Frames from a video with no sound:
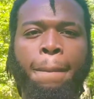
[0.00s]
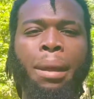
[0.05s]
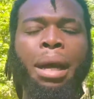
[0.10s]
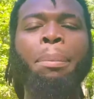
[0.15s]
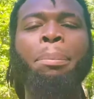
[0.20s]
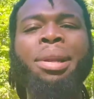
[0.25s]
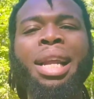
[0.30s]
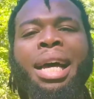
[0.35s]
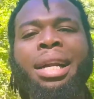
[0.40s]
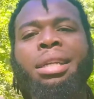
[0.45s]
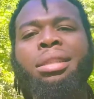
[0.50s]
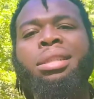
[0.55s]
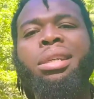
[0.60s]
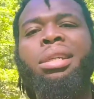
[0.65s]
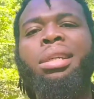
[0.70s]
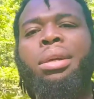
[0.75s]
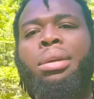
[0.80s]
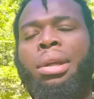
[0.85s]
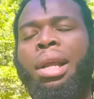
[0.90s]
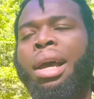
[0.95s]
Apply it to
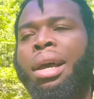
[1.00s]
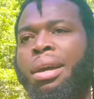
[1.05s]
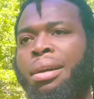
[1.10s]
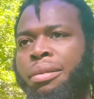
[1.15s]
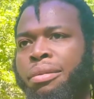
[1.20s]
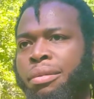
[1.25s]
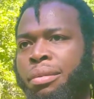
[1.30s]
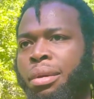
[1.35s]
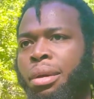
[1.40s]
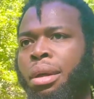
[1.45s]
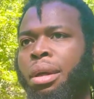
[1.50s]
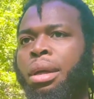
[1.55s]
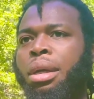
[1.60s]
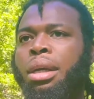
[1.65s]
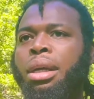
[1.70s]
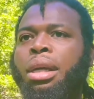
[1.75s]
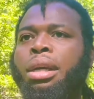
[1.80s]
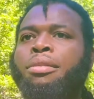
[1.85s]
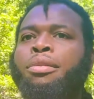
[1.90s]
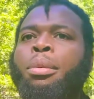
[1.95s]
your life
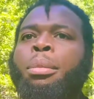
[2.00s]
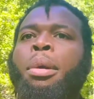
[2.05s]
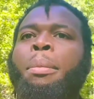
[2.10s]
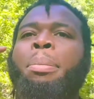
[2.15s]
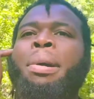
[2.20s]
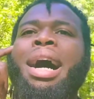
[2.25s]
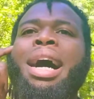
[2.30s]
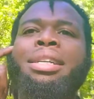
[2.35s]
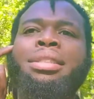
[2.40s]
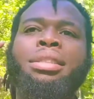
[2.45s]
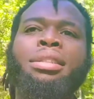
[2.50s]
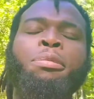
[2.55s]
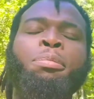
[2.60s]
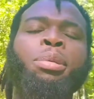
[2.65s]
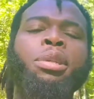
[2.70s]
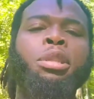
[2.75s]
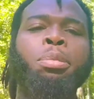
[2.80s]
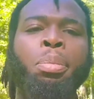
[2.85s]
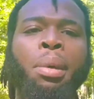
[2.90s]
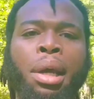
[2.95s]
from a positive
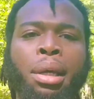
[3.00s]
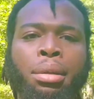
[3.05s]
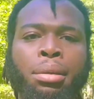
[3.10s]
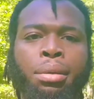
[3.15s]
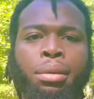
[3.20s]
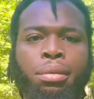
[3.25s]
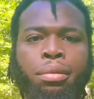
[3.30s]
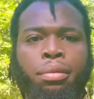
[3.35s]
perspective.